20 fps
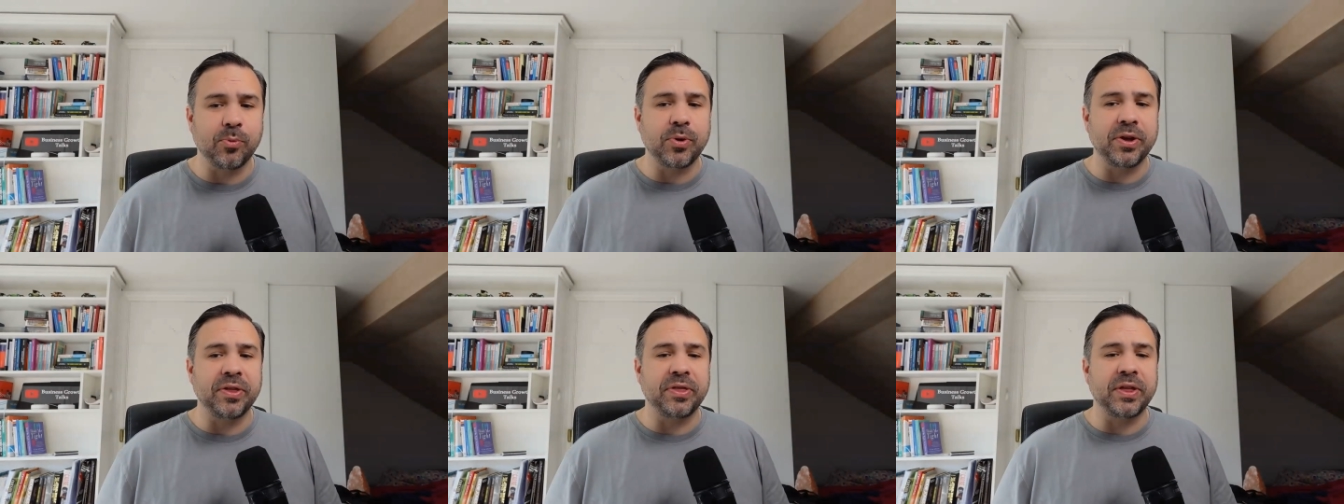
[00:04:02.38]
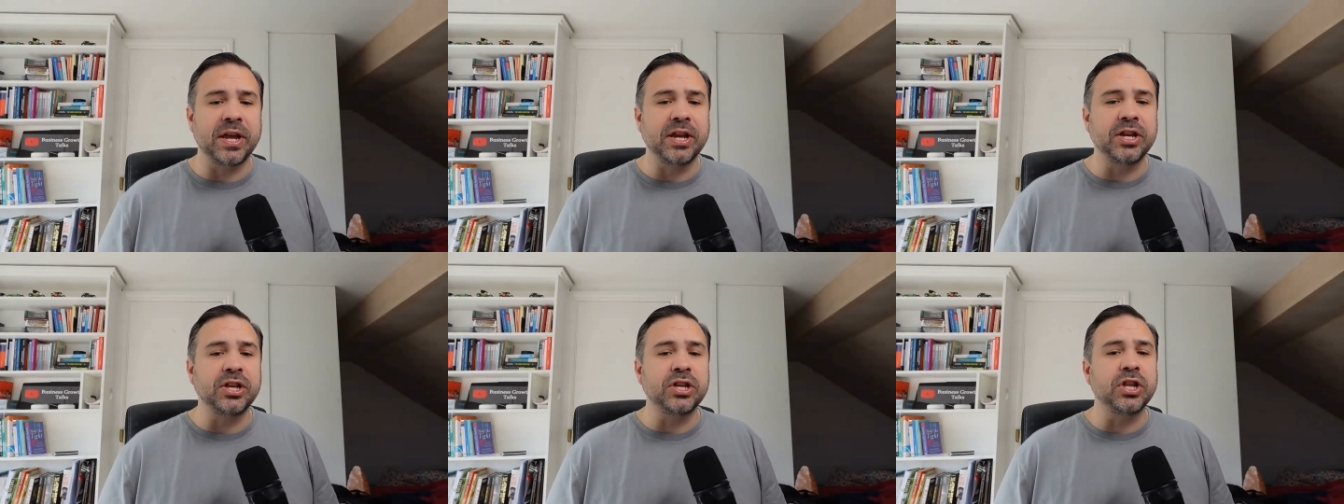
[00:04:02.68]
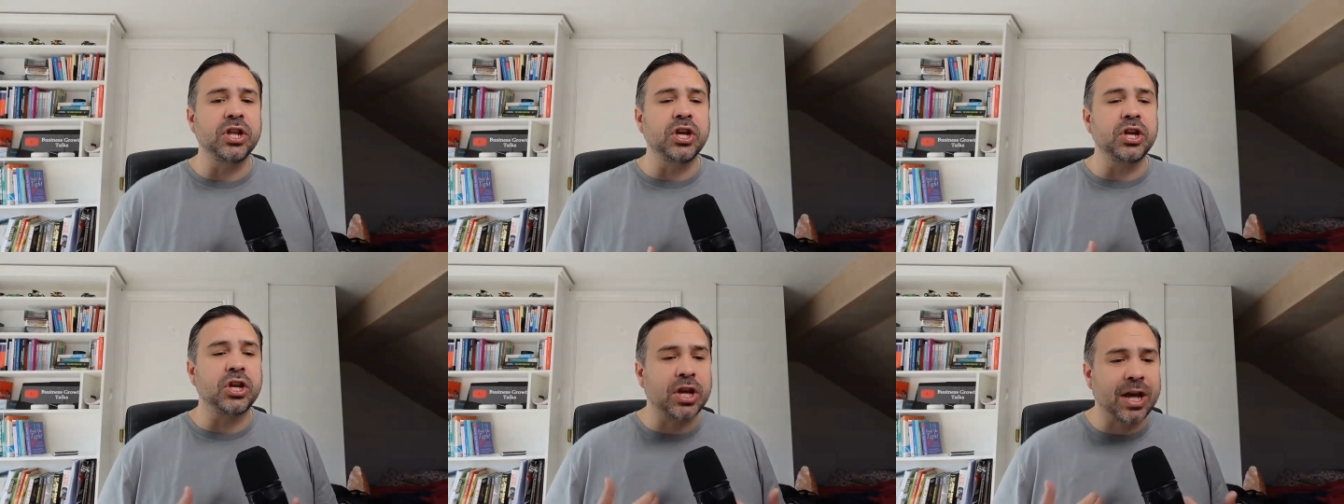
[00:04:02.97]
within
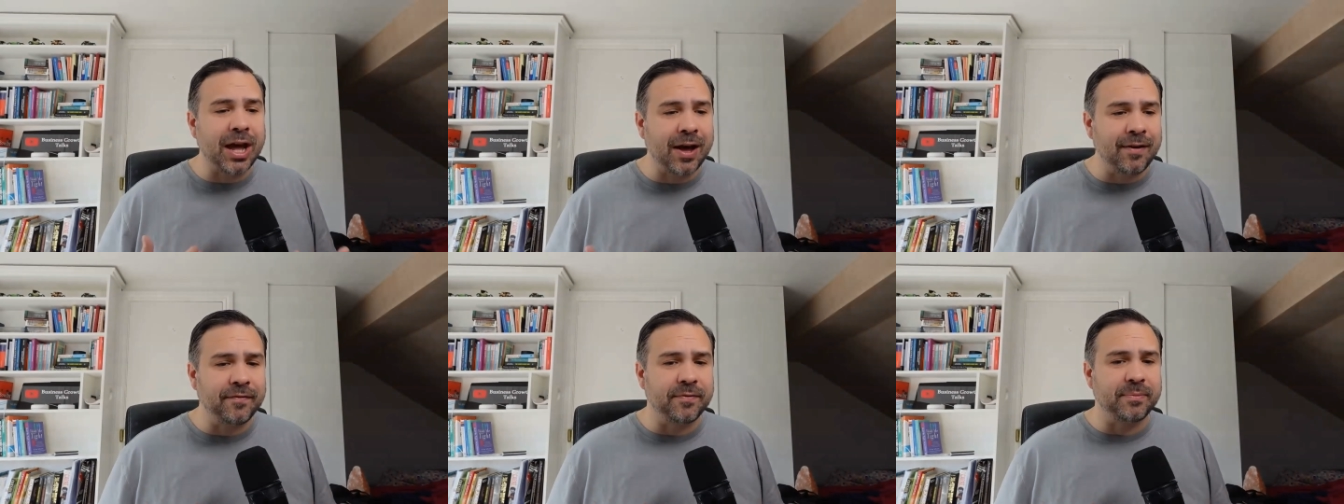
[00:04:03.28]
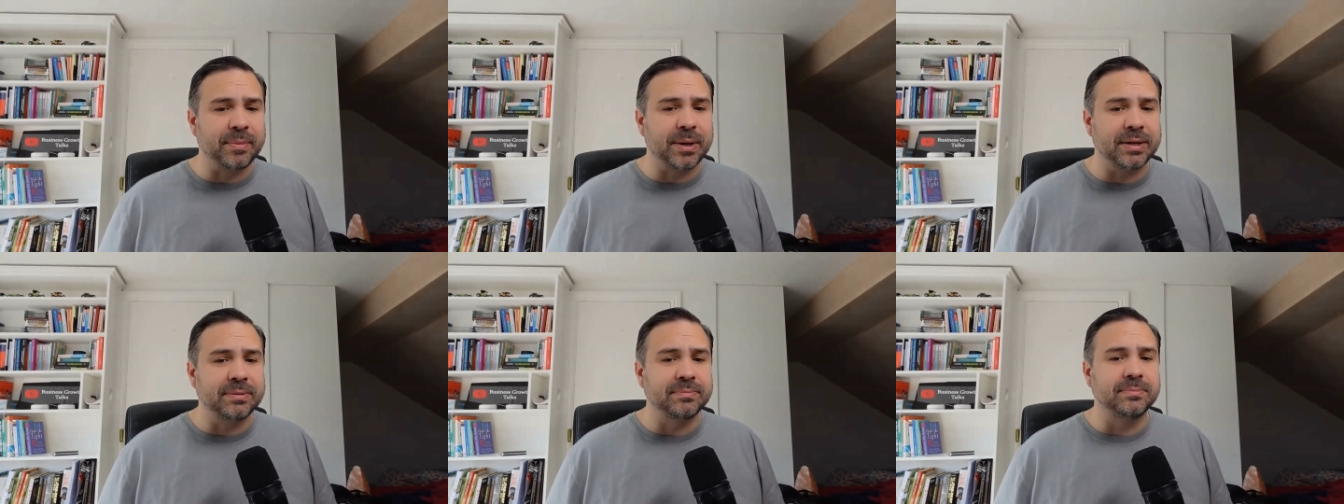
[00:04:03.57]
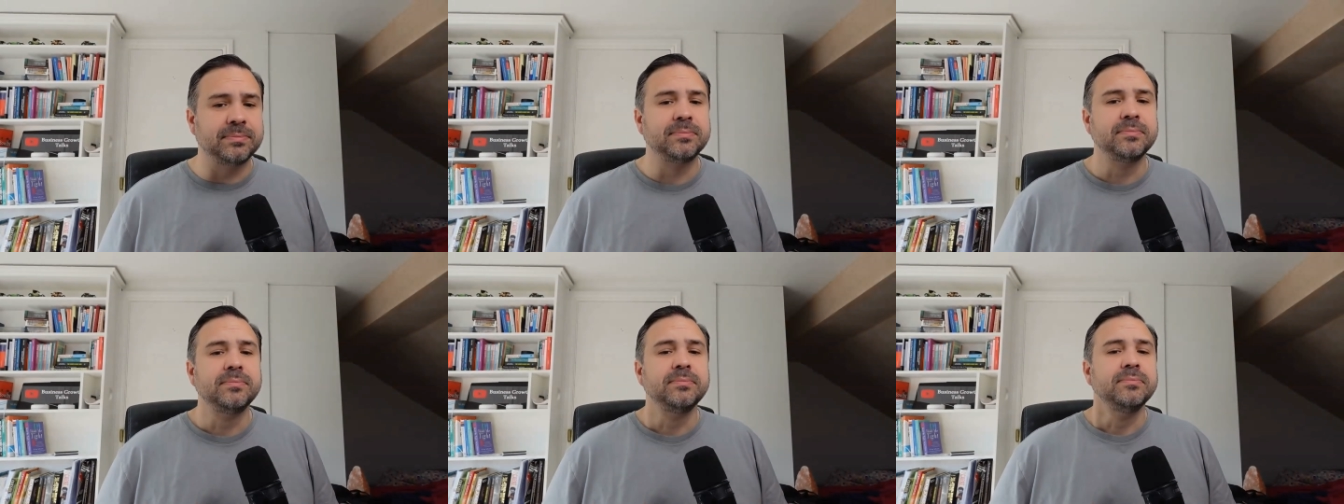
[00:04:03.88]
the
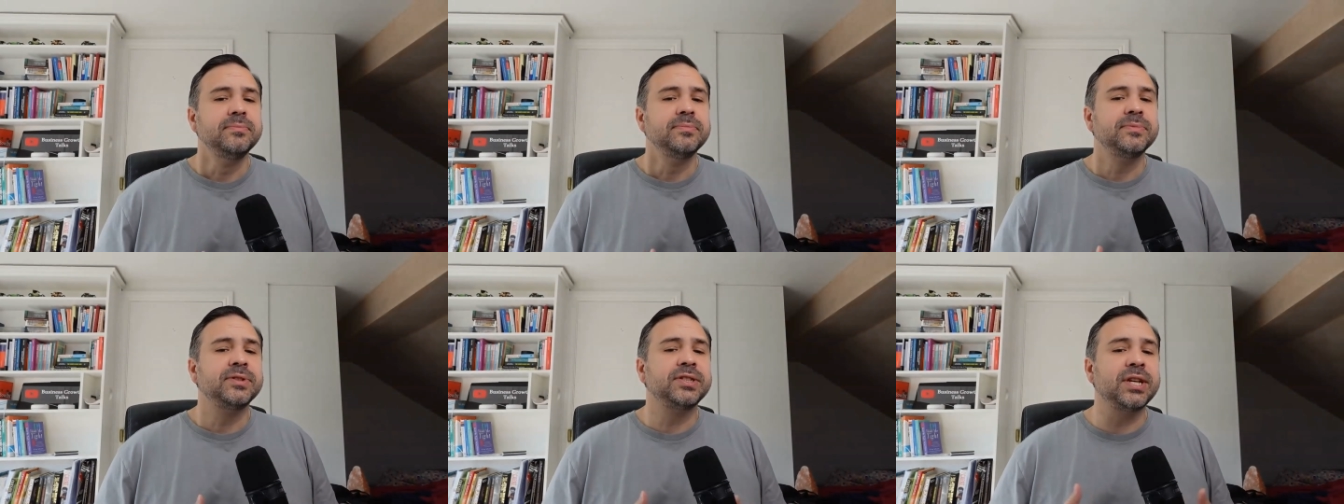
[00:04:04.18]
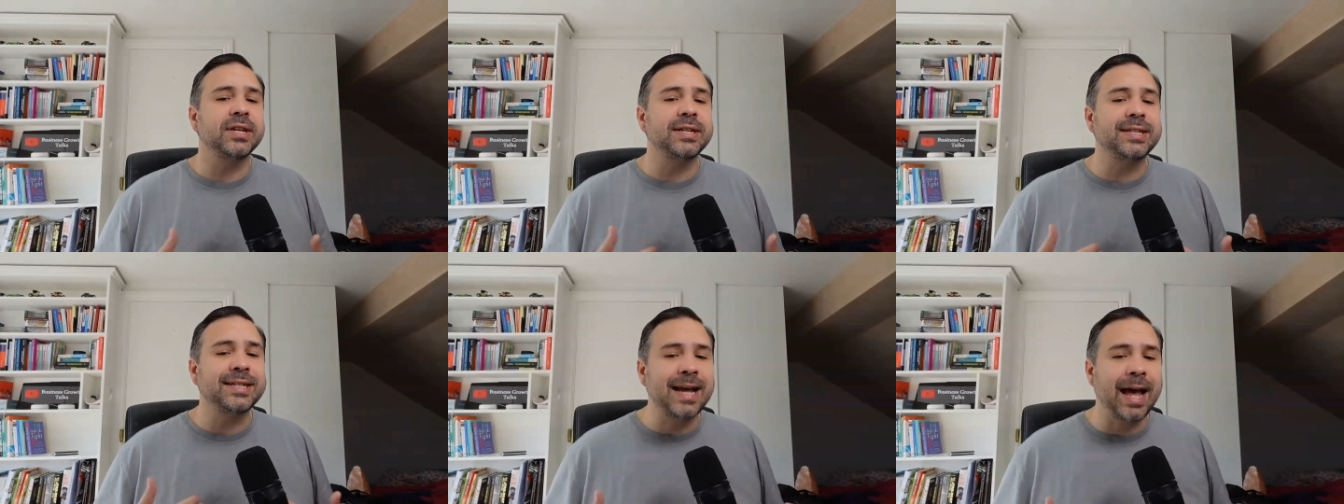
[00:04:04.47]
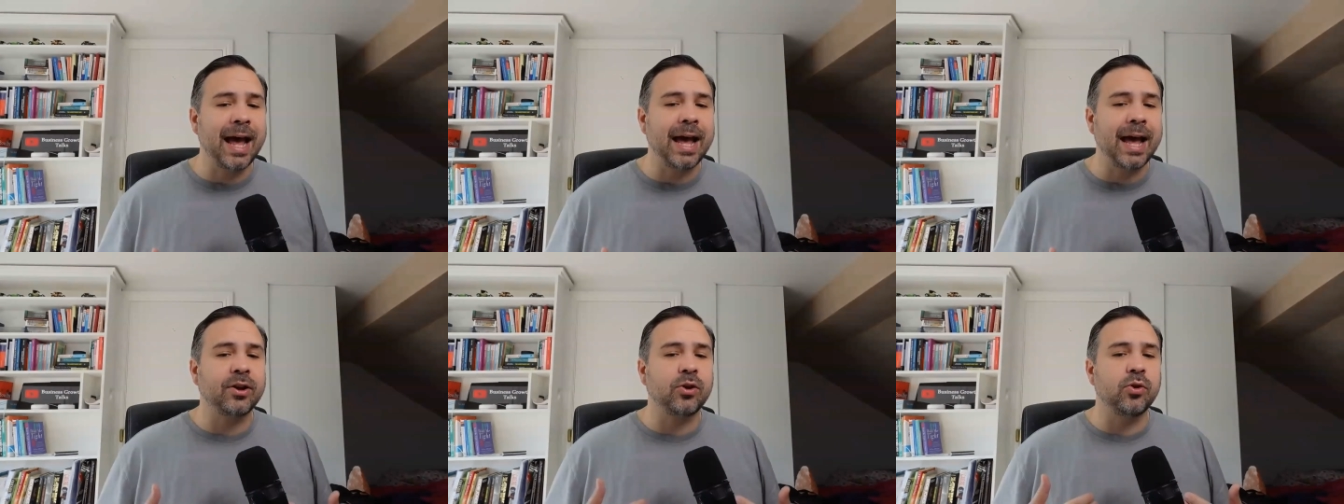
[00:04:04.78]
government to
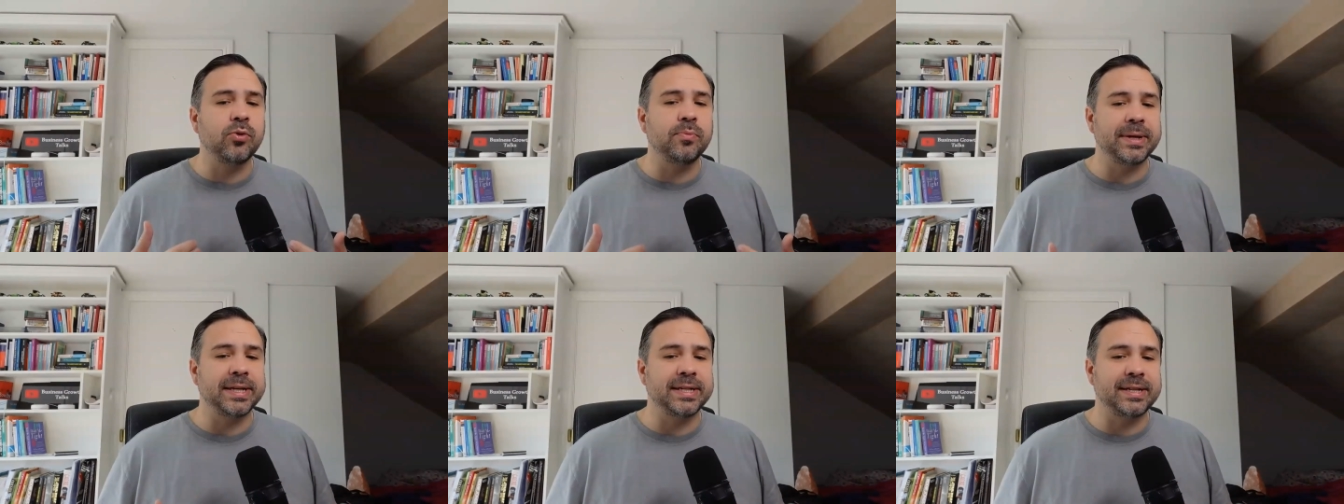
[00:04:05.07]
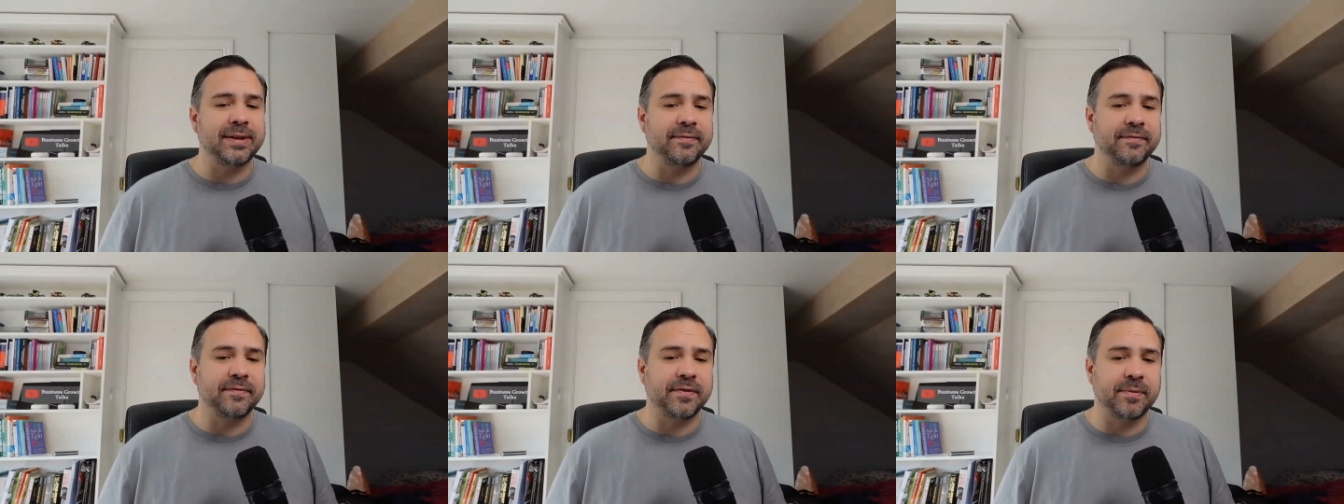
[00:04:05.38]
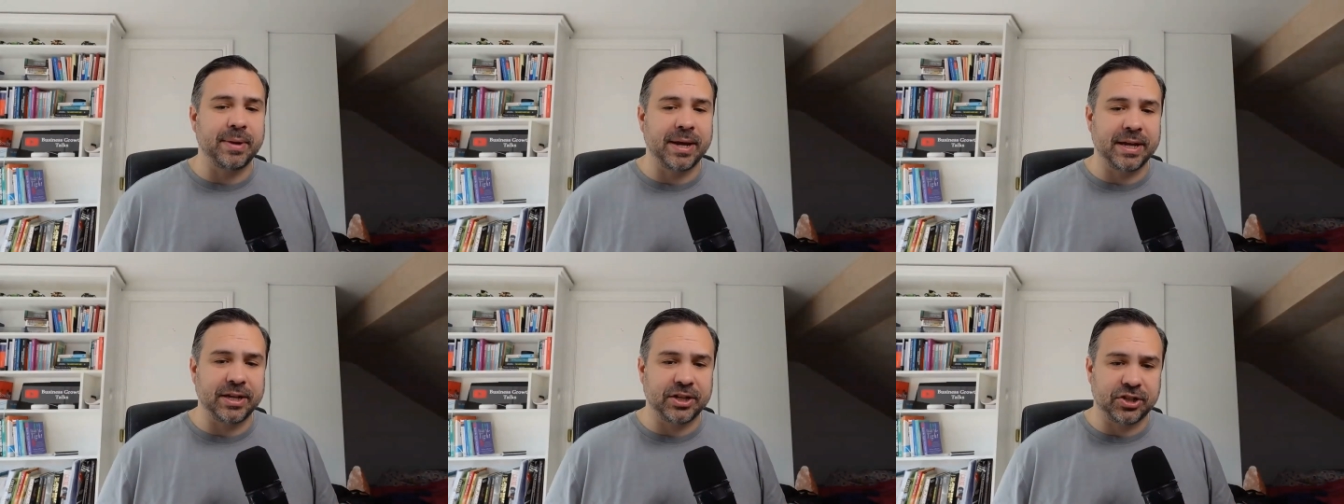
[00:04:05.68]
tackle
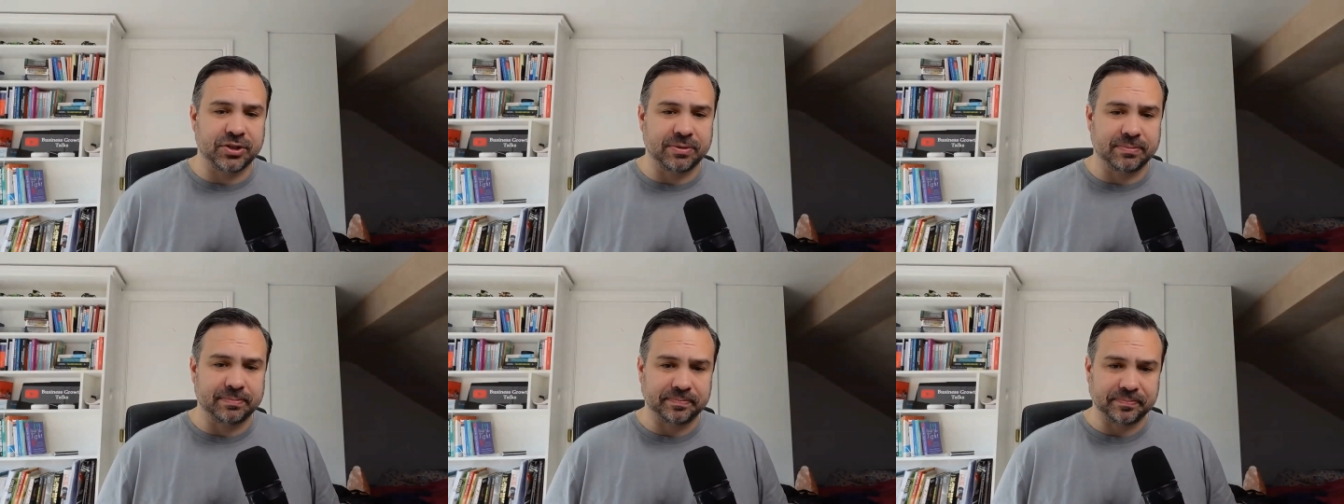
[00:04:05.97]
misinformation.